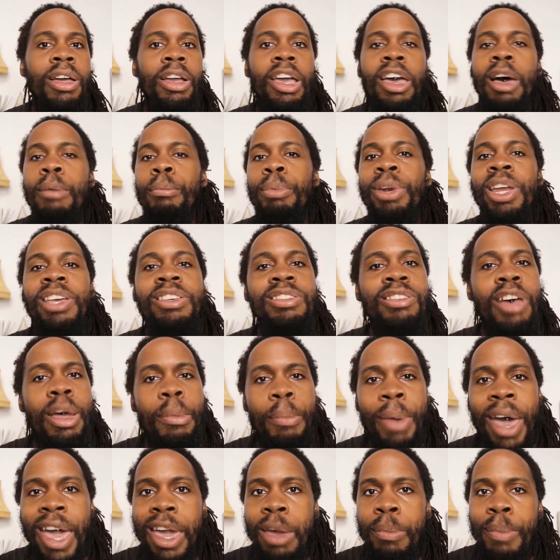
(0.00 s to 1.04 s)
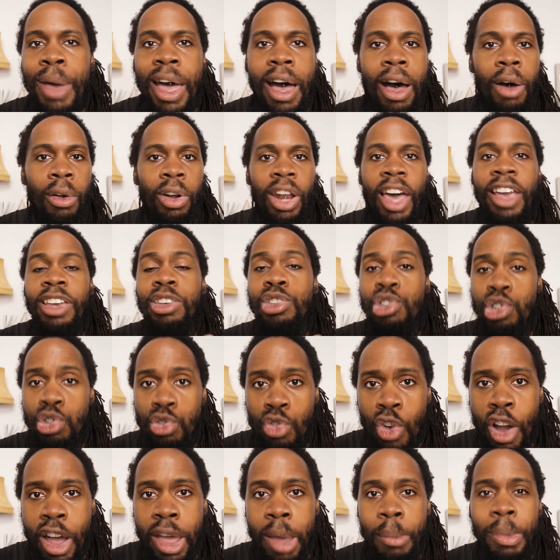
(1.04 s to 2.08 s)
Companies like PayPal, like
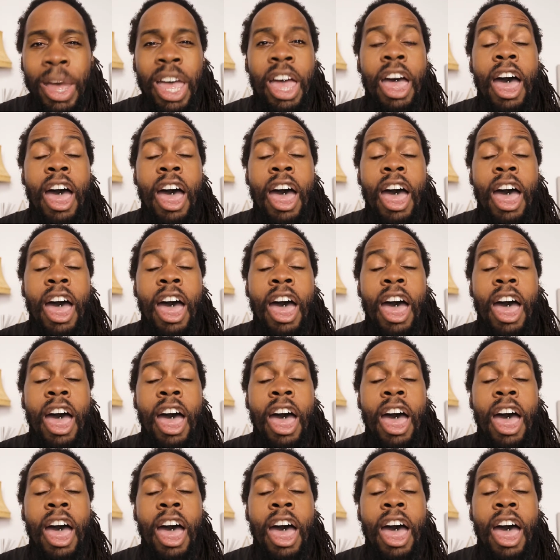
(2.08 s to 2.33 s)
Stripe,